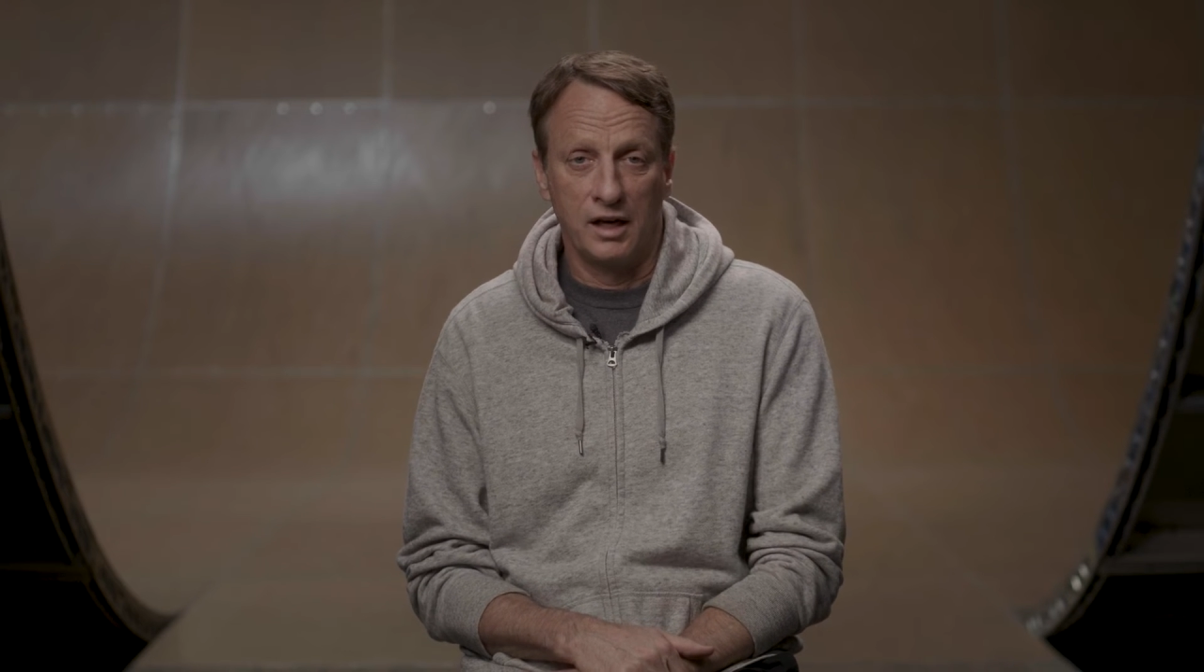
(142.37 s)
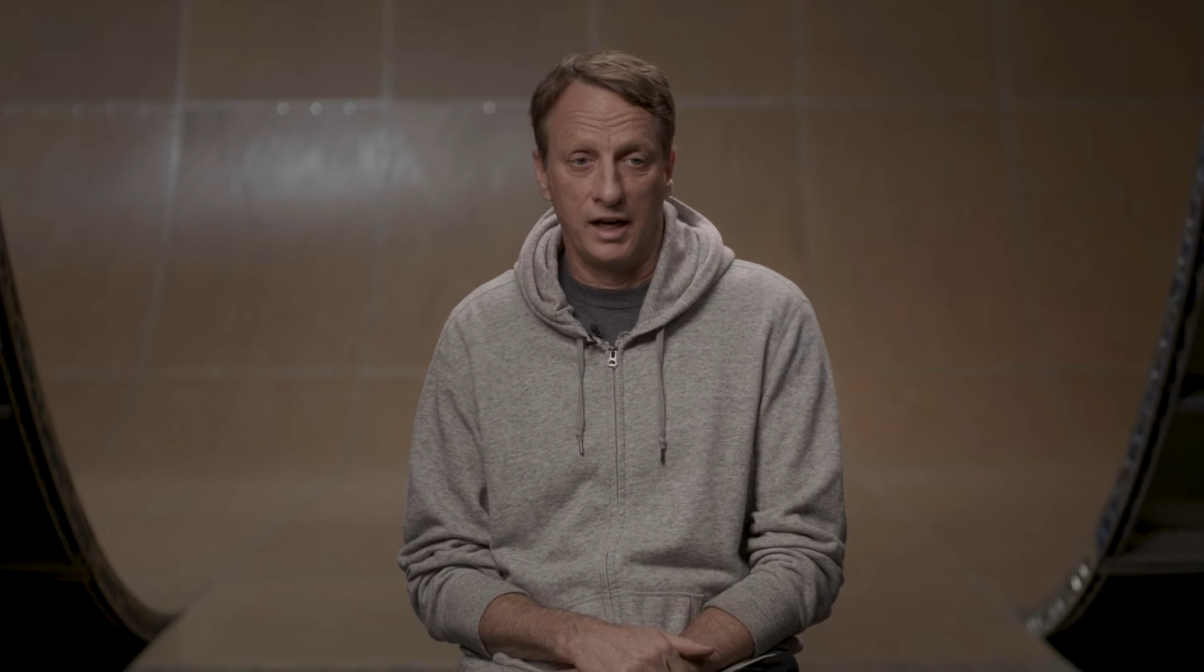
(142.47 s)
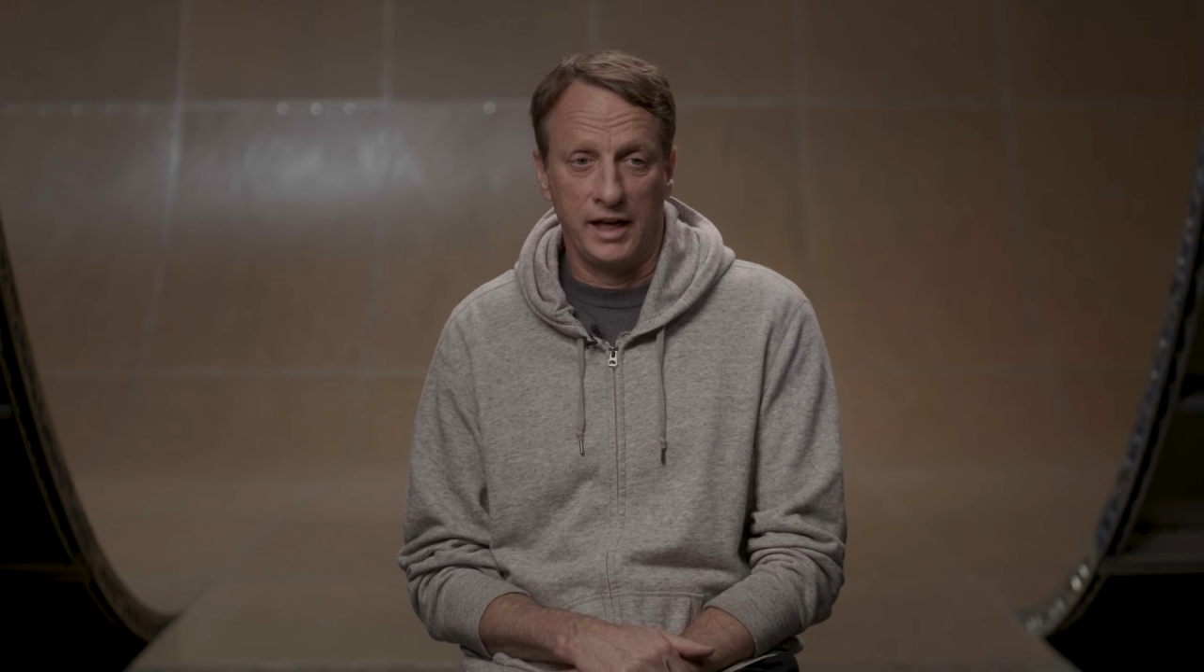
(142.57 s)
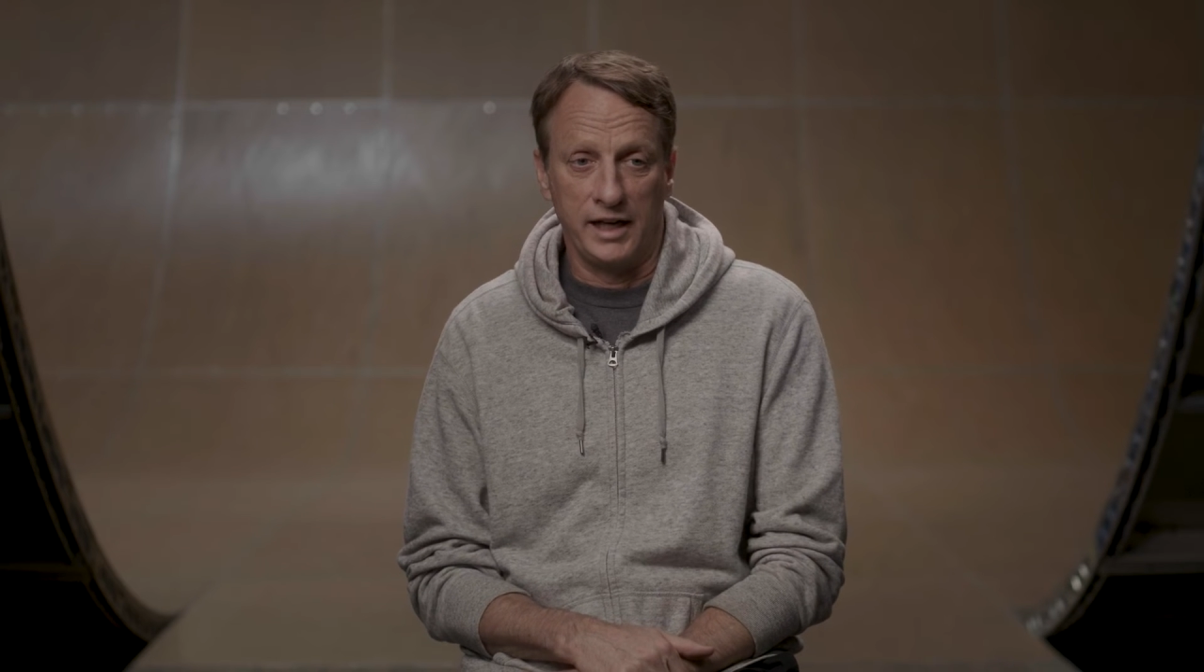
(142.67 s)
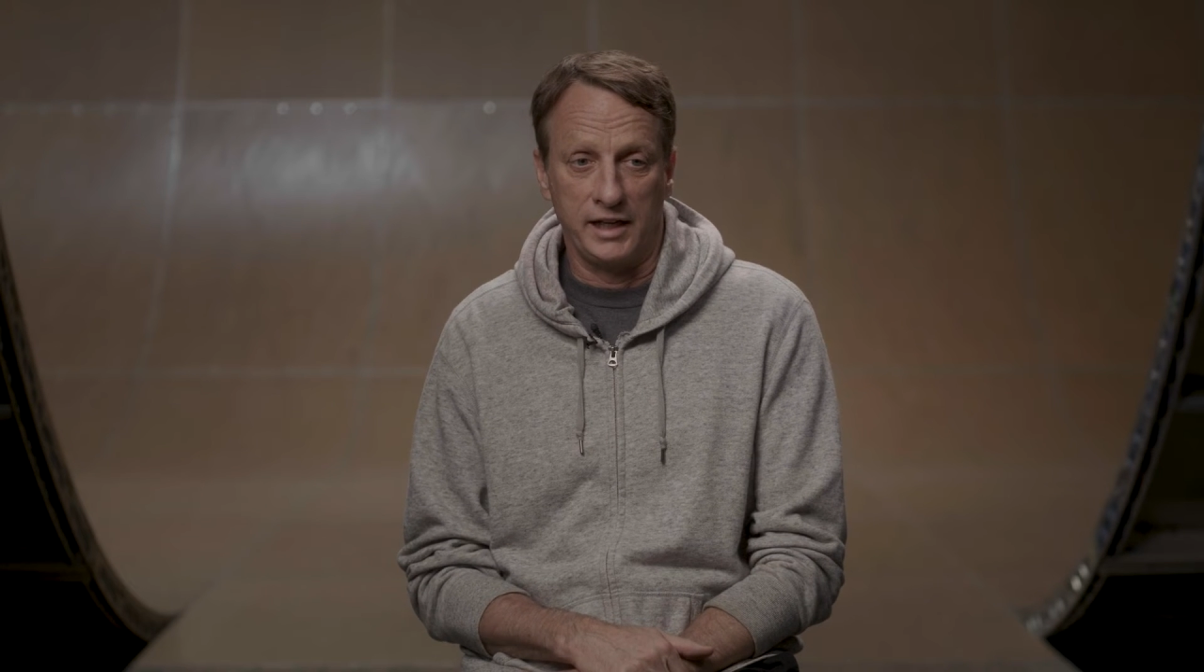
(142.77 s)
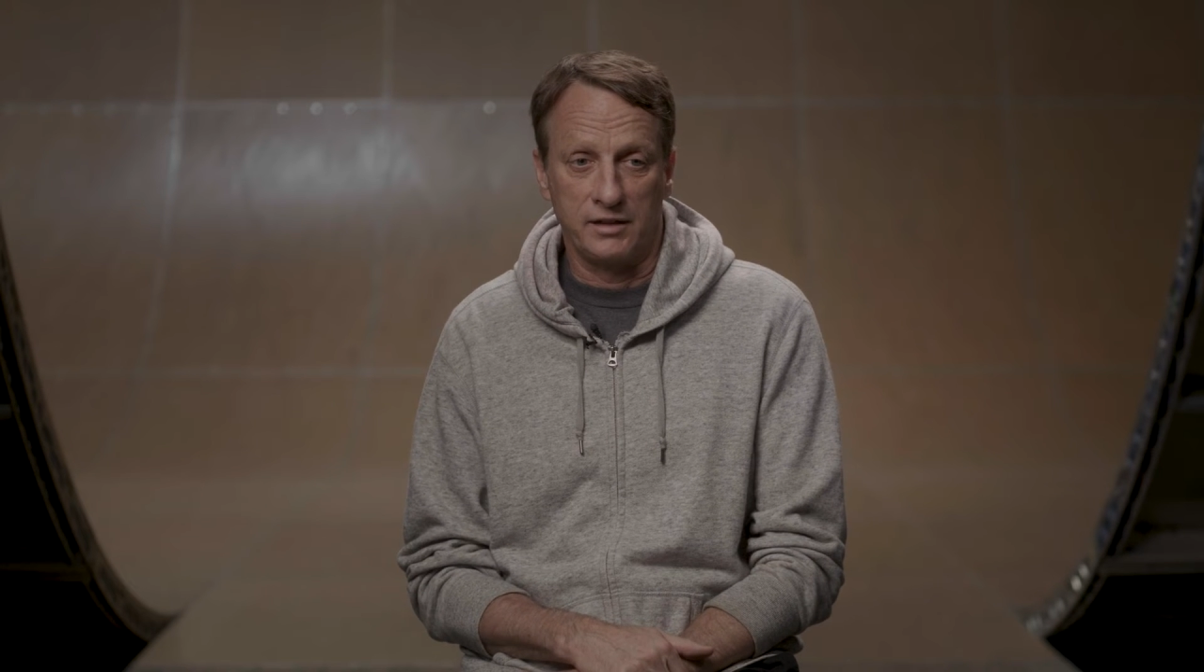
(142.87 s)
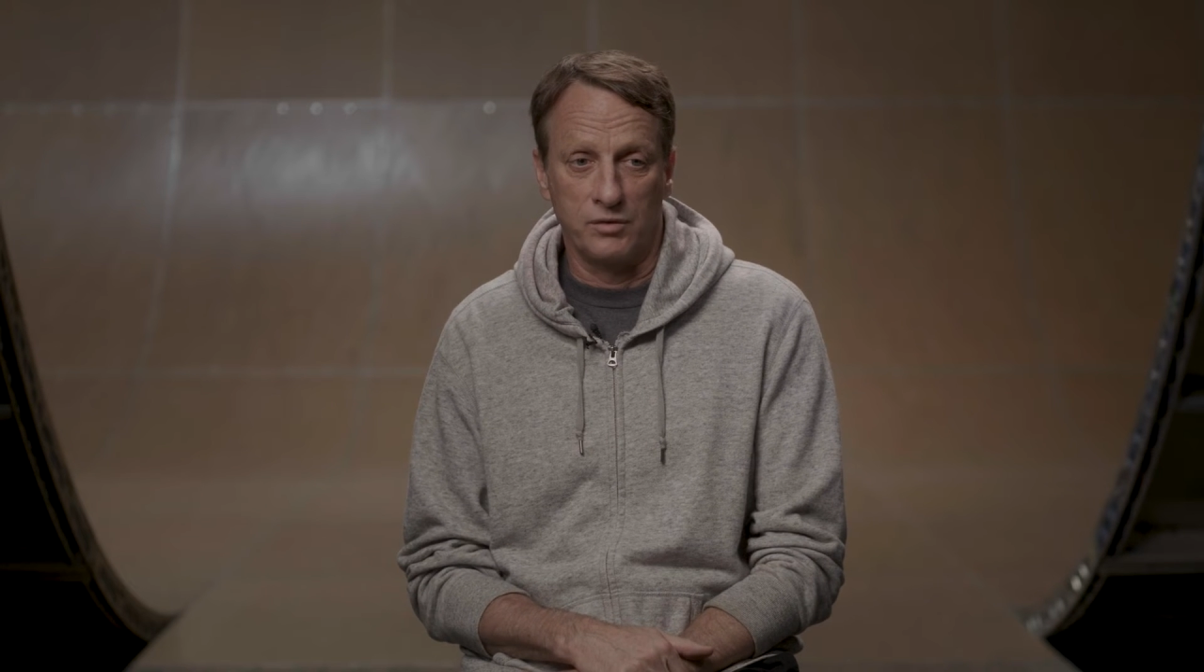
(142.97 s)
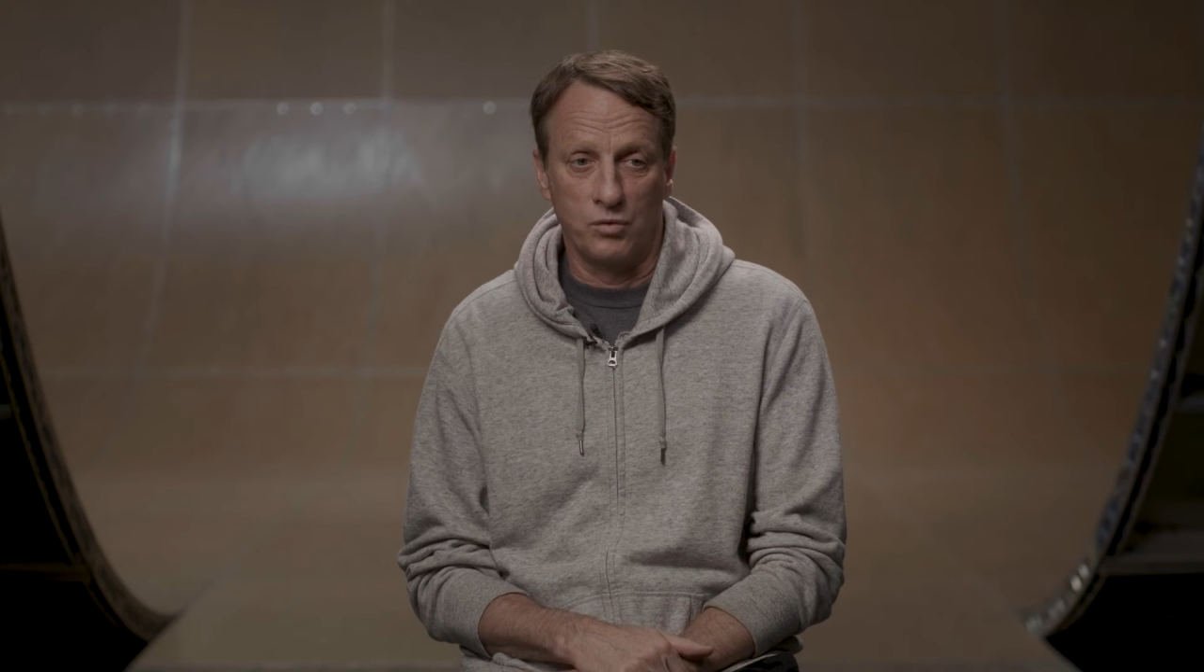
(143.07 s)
I